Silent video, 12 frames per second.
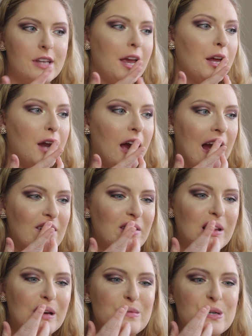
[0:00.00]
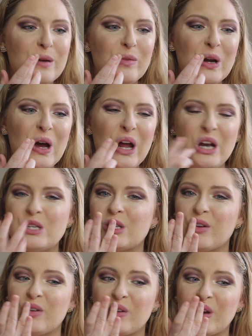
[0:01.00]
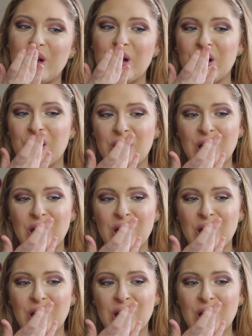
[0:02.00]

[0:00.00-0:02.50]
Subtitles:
And I have a lip treatment on, so I'm just going to